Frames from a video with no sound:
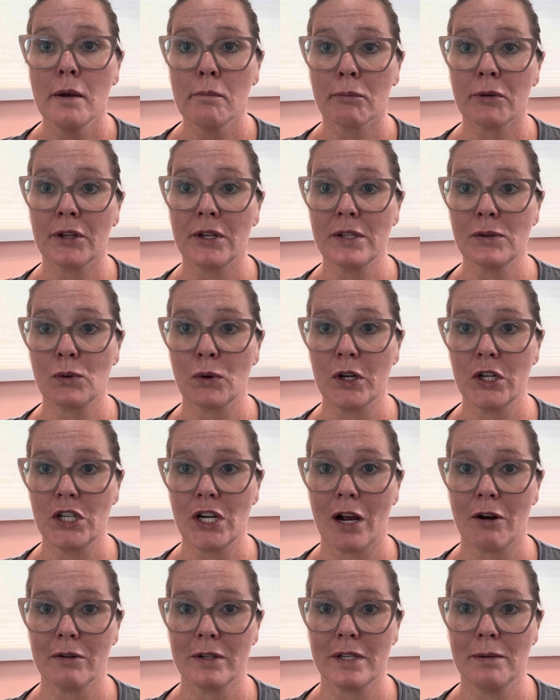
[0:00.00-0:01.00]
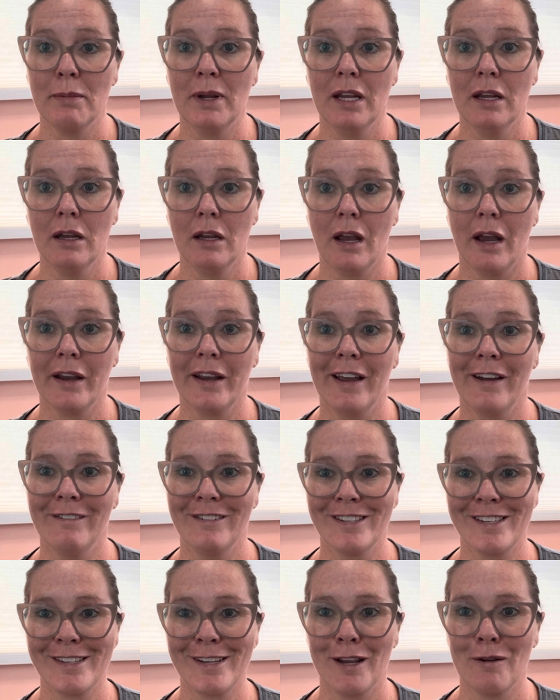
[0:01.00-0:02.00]
please reach out to me.
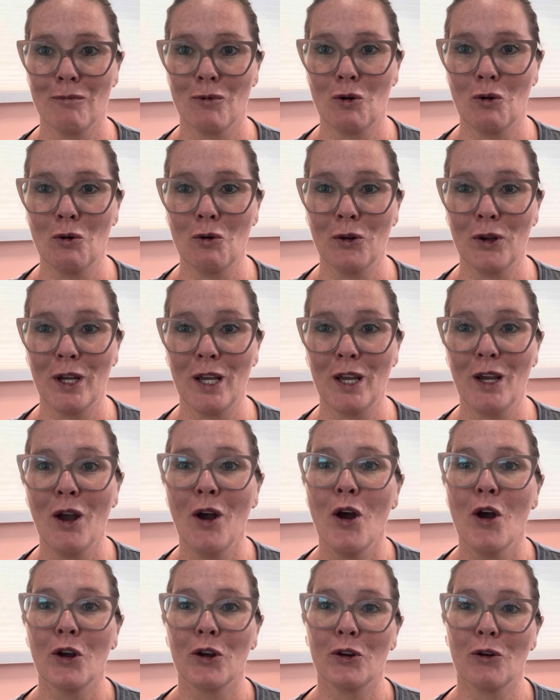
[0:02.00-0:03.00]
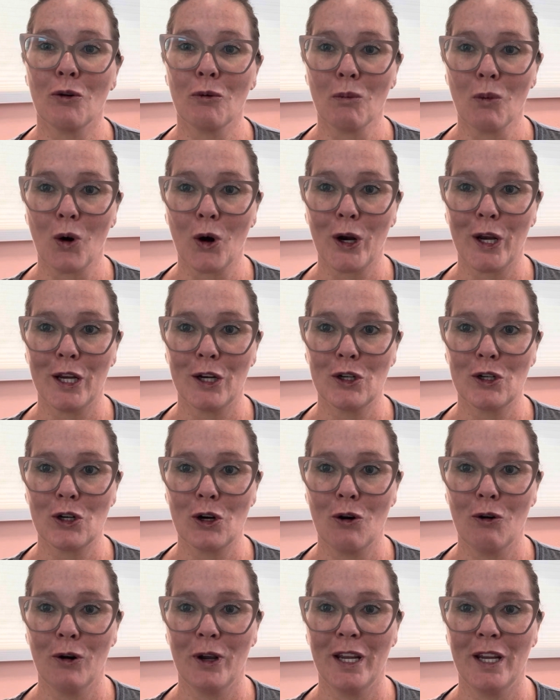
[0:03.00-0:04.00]
Again, Sam Cooley, your mortgage
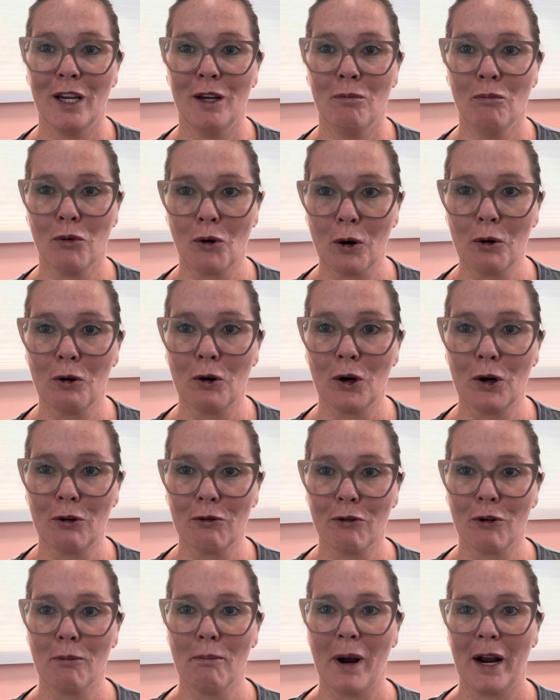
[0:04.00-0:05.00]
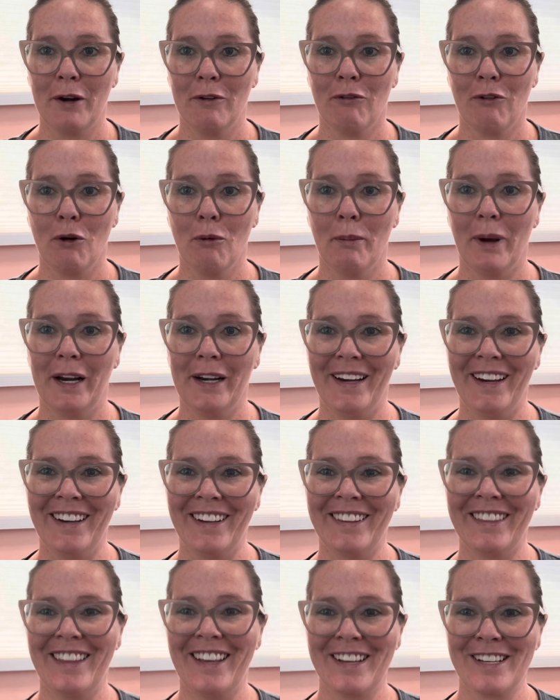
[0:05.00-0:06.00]
yogi broker for Mindful
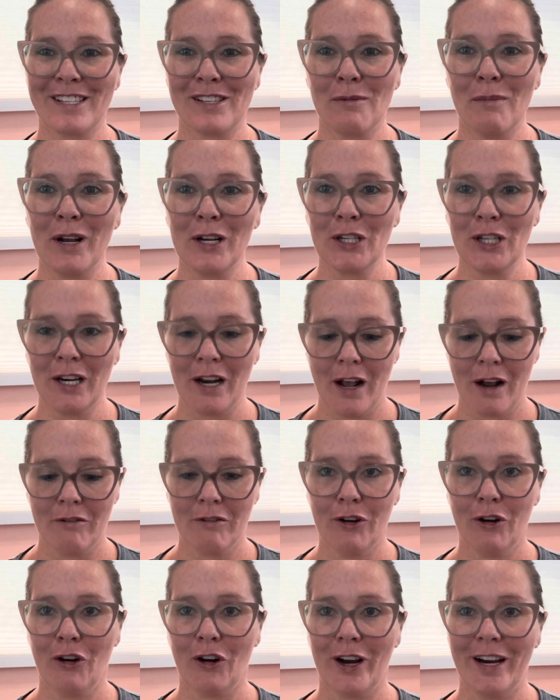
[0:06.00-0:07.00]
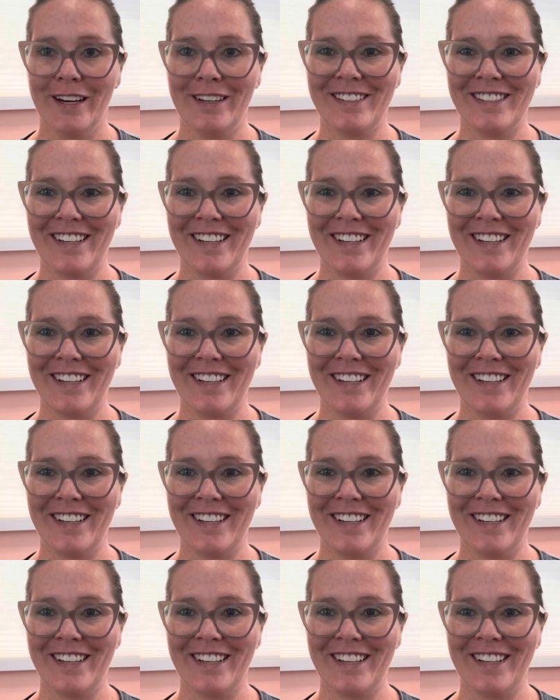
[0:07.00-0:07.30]
Money. Thanks so much and have a great